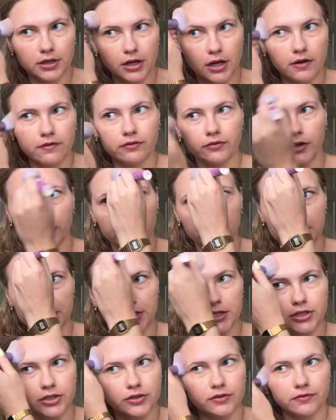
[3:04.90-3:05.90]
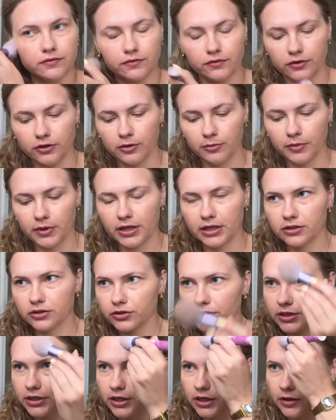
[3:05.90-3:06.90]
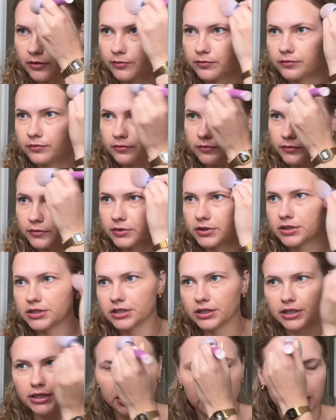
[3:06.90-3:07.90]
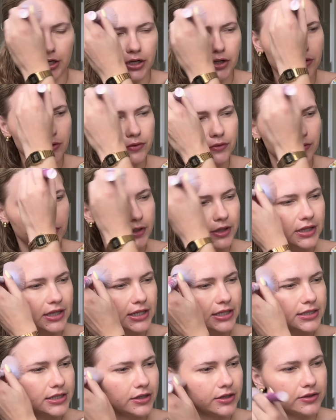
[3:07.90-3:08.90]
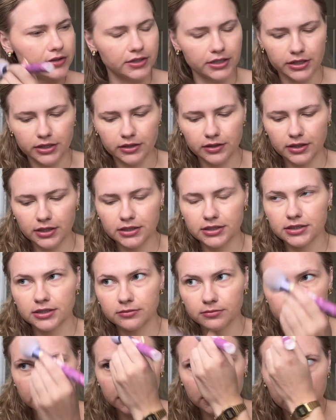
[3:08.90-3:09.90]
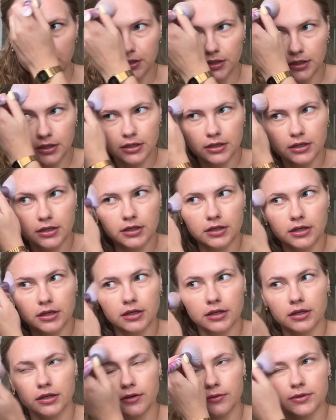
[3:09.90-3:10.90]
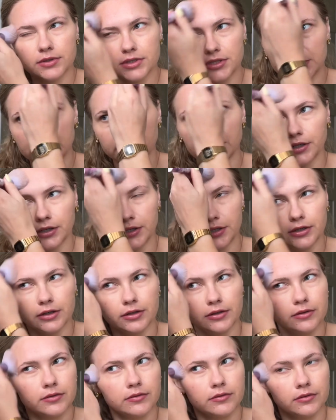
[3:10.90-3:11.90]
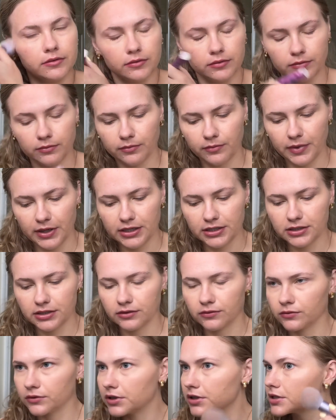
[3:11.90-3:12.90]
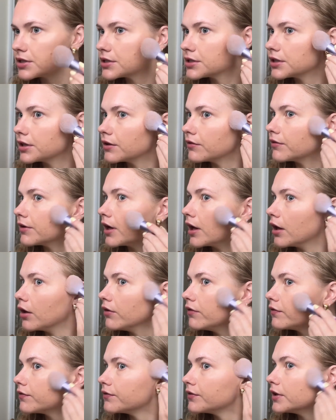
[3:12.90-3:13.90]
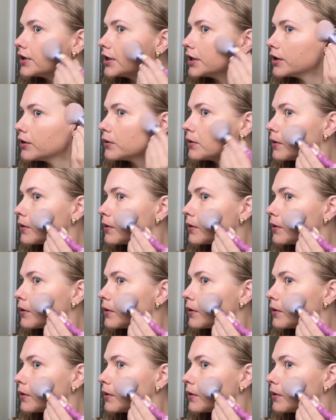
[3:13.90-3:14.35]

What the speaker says: off recommendation from Andrea Mattiliano, I think is how you say her last name. It was in her best and worst of e.l.f. video.